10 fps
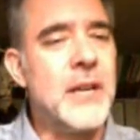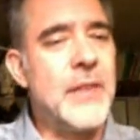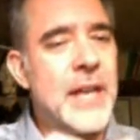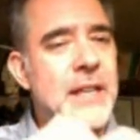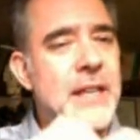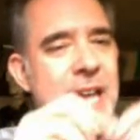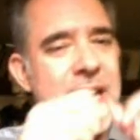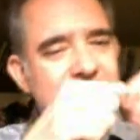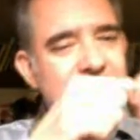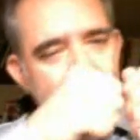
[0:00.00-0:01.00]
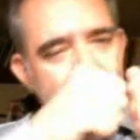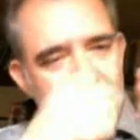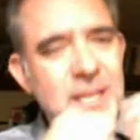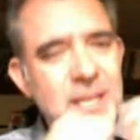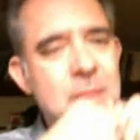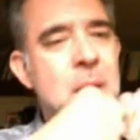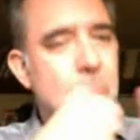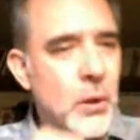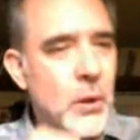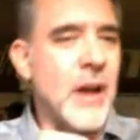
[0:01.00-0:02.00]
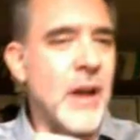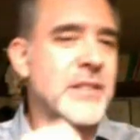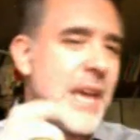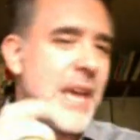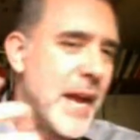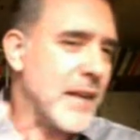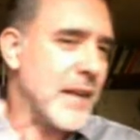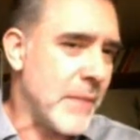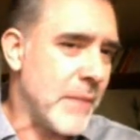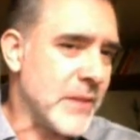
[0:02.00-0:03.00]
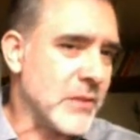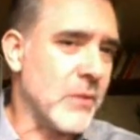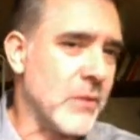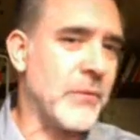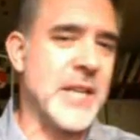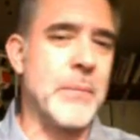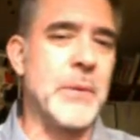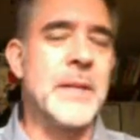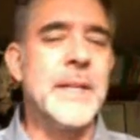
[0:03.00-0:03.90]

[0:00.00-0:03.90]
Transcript: That isn't constantly being pulled on, say, by a tight muscle, for example.